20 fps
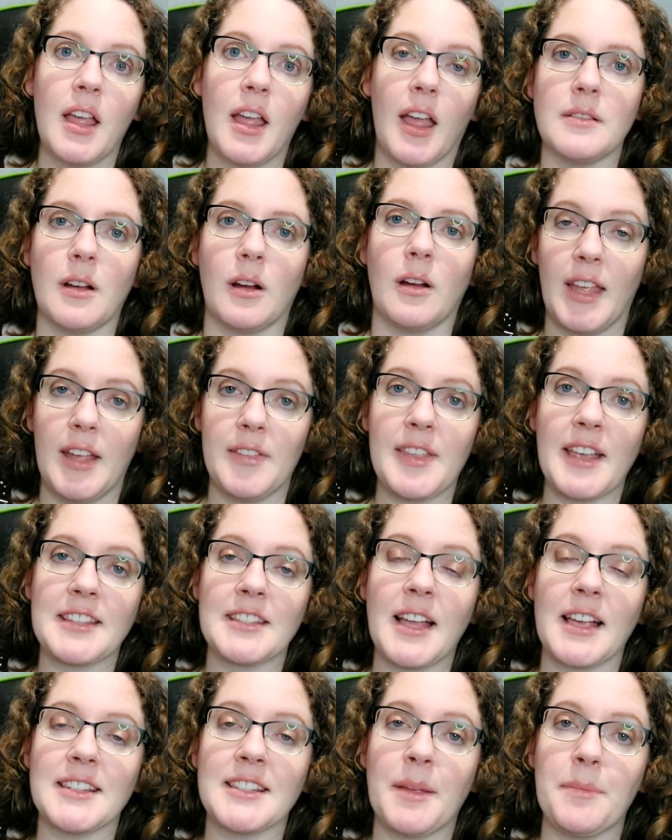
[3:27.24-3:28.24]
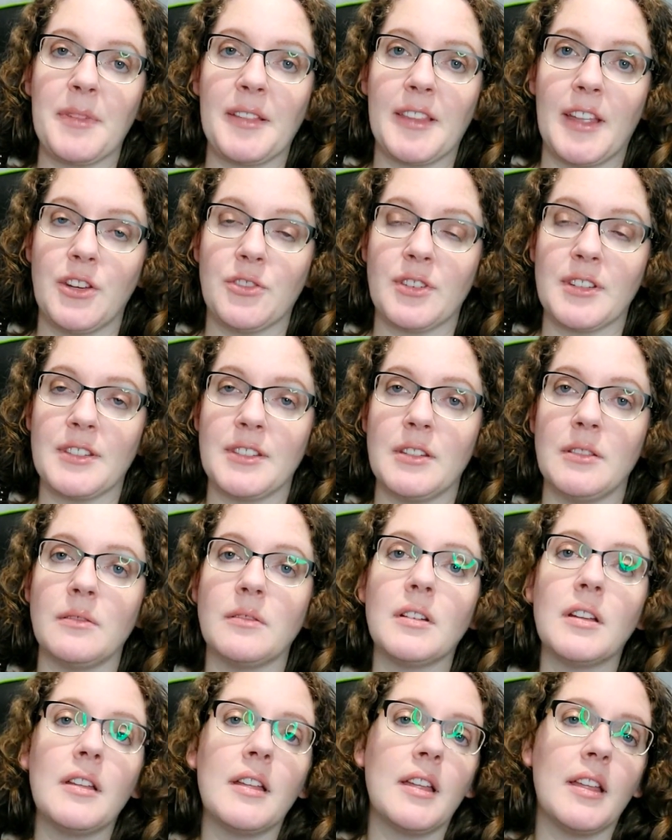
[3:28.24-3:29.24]
So if that's not something that interests
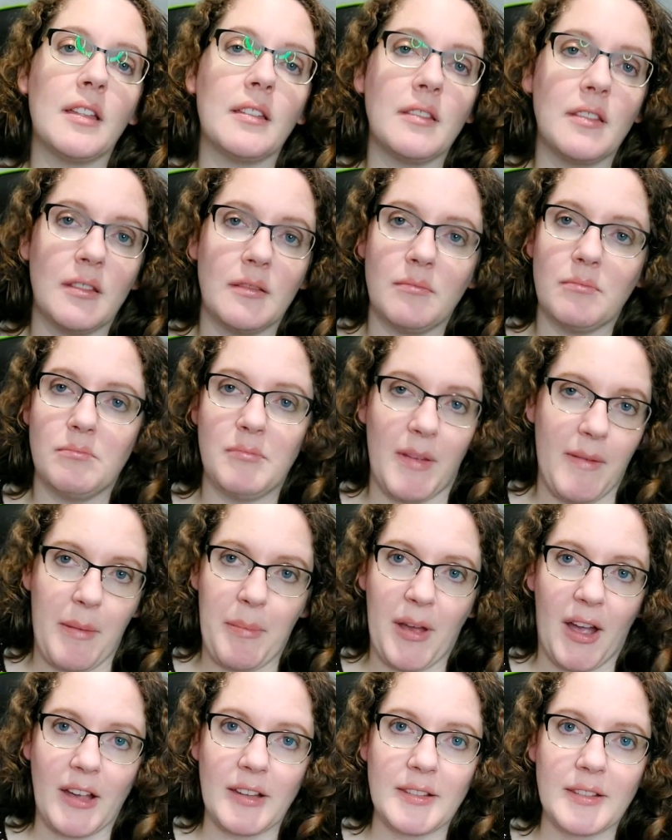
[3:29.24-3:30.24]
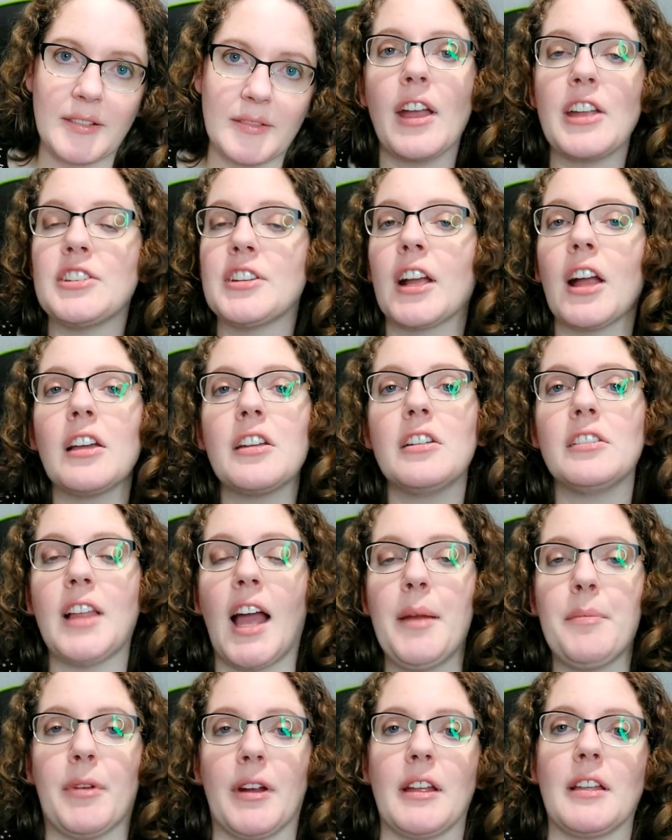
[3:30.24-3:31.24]
you, maybe pass. Okay, check out your
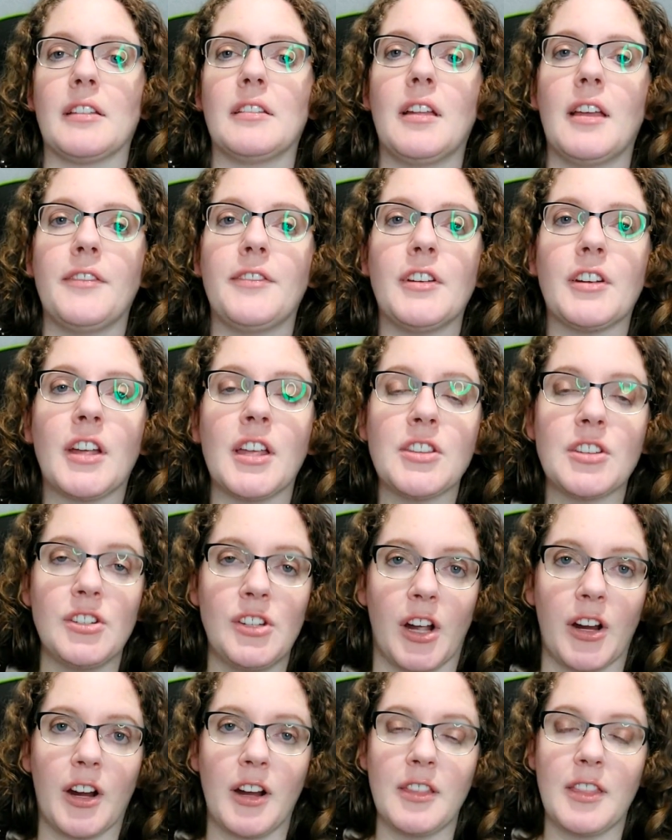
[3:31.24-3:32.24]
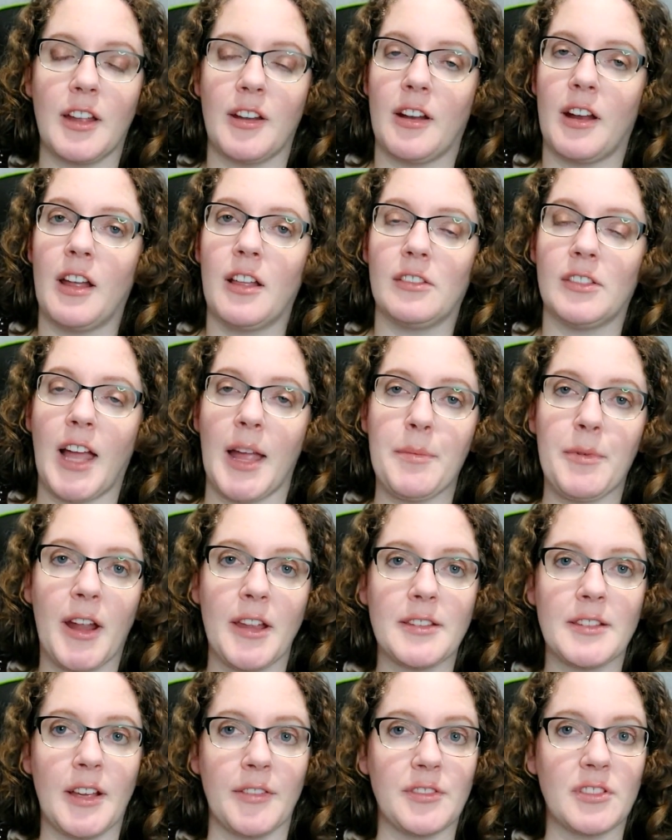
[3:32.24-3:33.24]
library. If your kids are younger, their
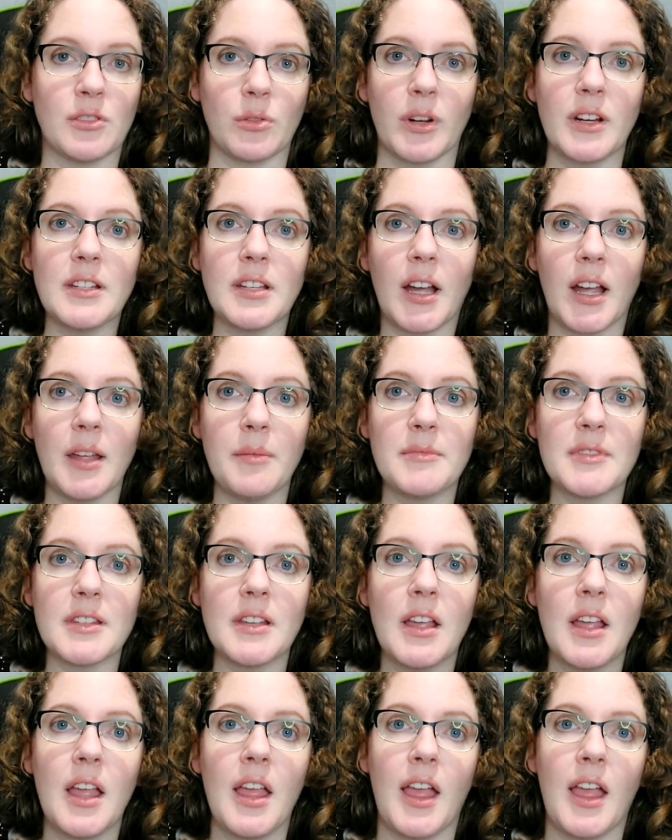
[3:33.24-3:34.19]
libraries have story times.